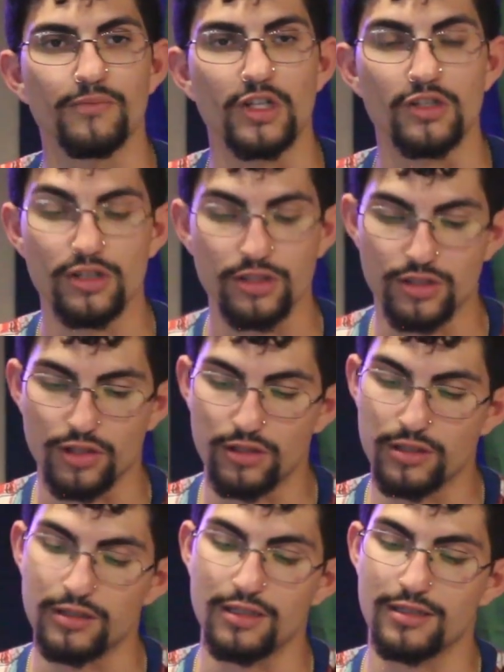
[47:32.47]
There's just
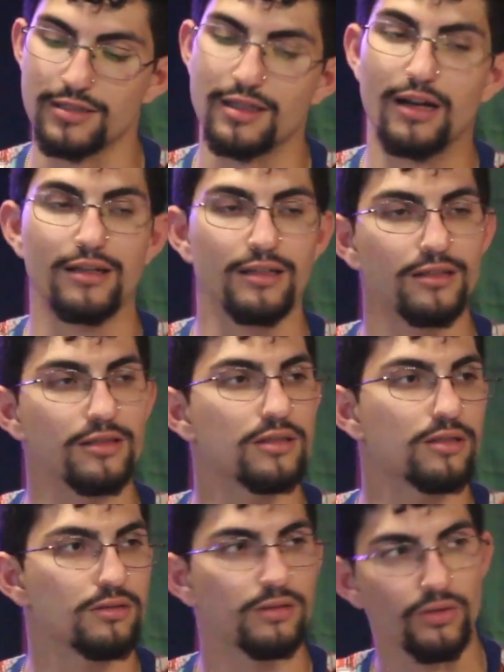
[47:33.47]
certain things that I need to
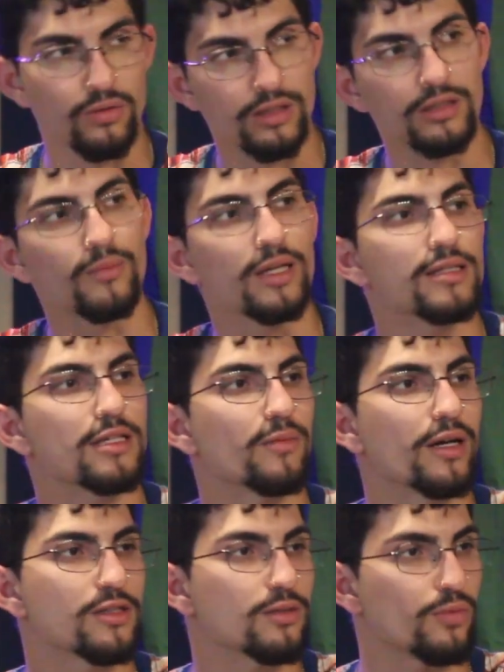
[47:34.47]
do in order to maintain
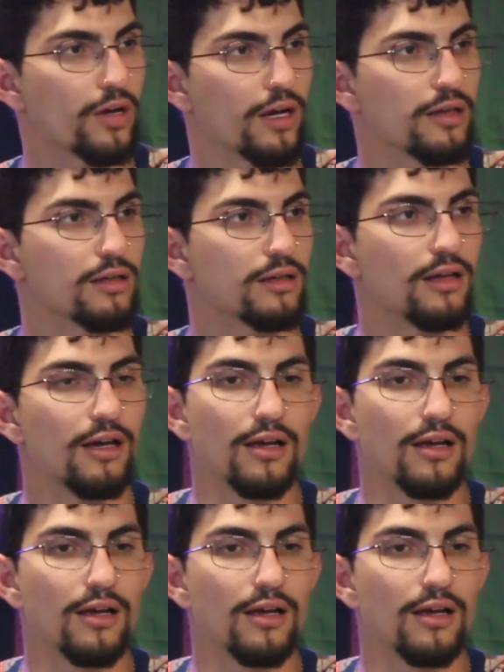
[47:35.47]
my sobriety.